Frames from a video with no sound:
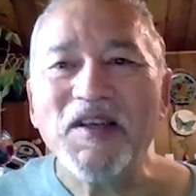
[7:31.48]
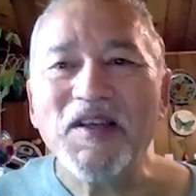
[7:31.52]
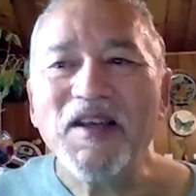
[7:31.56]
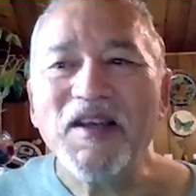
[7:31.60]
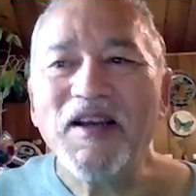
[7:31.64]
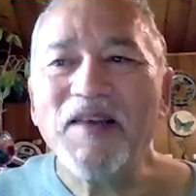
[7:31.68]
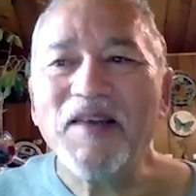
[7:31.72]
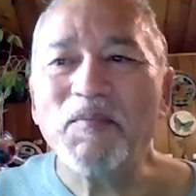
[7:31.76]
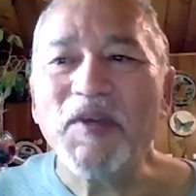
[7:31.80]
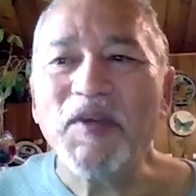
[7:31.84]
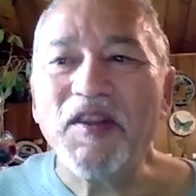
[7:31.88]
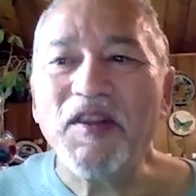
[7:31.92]

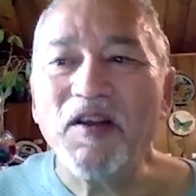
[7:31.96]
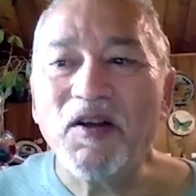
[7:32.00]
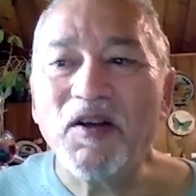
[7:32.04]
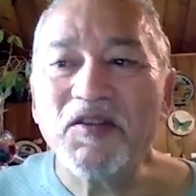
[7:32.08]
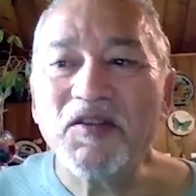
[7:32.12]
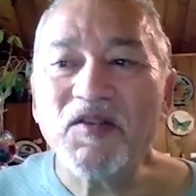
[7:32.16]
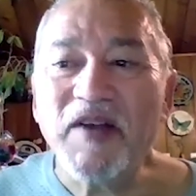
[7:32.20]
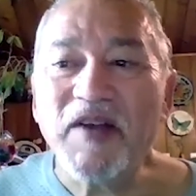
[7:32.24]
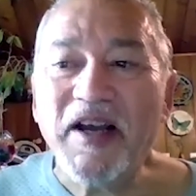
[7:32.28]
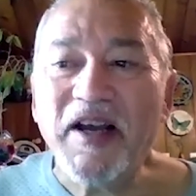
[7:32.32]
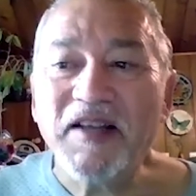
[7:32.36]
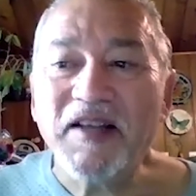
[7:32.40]
but they
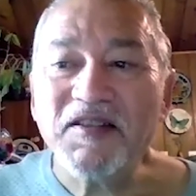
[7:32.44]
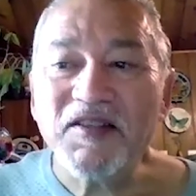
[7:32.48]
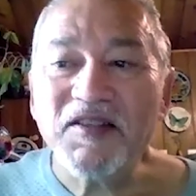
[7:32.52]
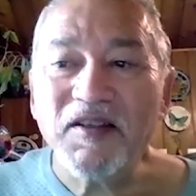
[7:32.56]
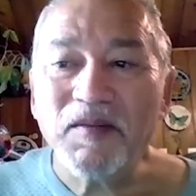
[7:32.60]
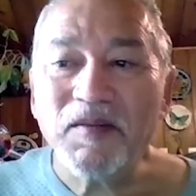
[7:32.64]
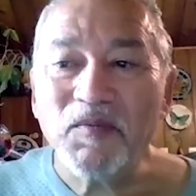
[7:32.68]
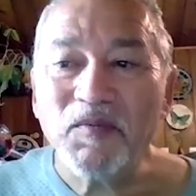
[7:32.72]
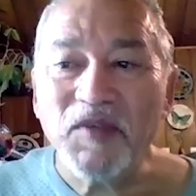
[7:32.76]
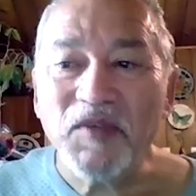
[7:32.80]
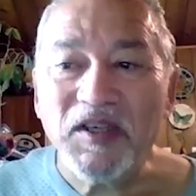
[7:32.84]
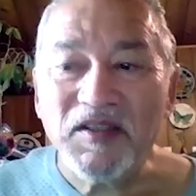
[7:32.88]
also had
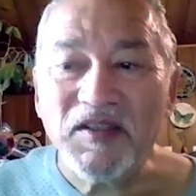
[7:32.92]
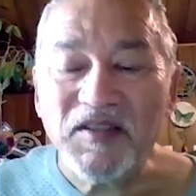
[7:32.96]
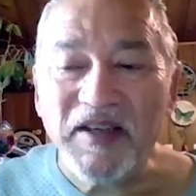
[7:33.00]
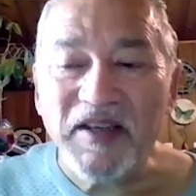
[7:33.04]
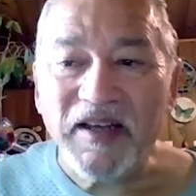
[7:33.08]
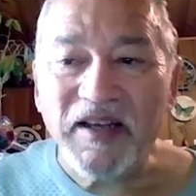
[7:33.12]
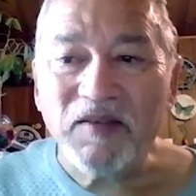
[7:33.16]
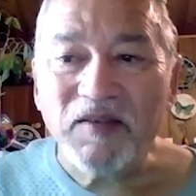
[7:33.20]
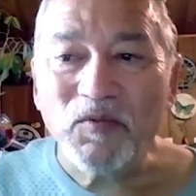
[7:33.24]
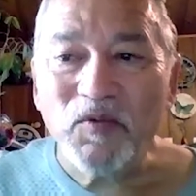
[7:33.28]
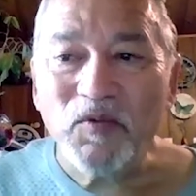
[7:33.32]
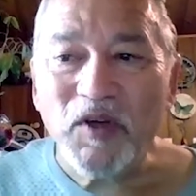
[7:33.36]
some
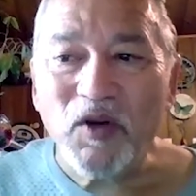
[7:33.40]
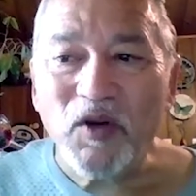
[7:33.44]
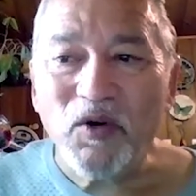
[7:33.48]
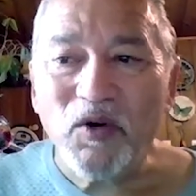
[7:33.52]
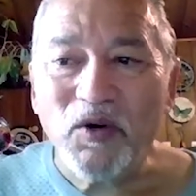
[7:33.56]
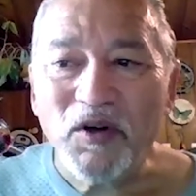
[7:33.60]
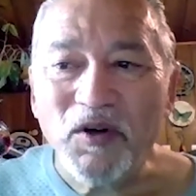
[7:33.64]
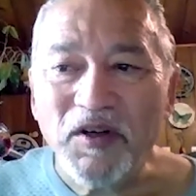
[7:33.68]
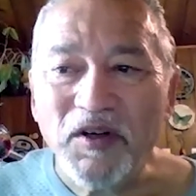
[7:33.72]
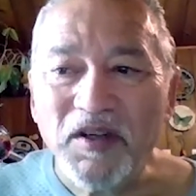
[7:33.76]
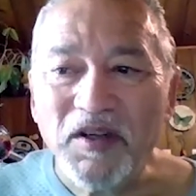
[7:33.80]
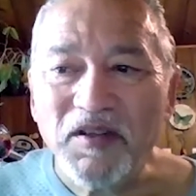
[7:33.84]
cassette
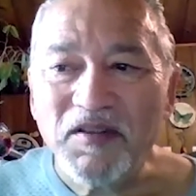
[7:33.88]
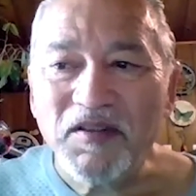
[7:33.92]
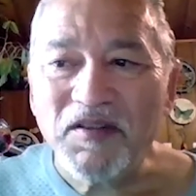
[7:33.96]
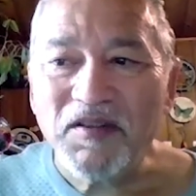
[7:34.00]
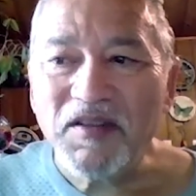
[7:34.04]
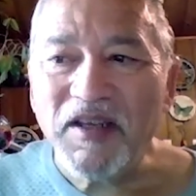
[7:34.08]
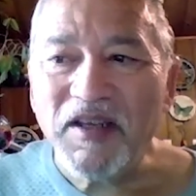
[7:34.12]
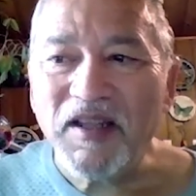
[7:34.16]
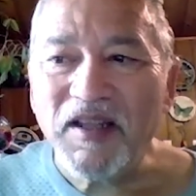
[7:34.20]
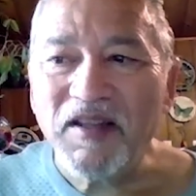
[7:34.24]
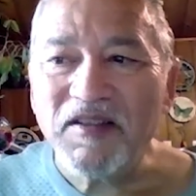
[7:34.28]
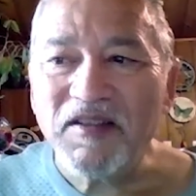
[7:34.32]

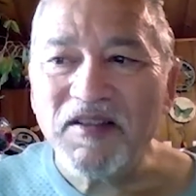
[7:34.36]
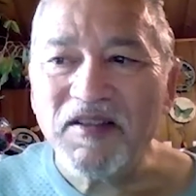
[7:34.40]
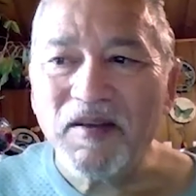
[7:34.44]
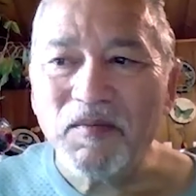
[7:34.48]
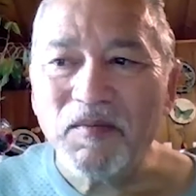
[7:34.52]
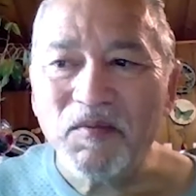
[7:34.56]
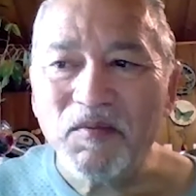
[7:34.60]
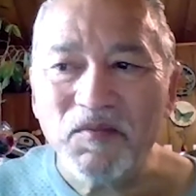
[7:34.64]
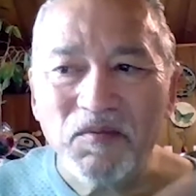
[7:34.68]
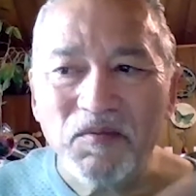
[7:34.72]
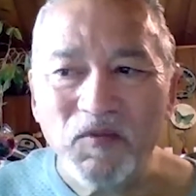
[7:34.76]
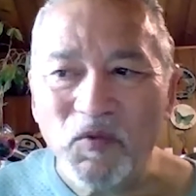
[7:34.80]
recordings and
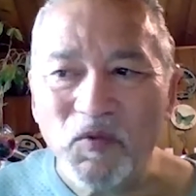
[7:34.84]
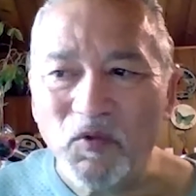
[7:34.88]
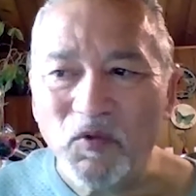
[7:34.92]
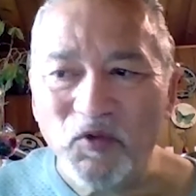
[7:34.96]
some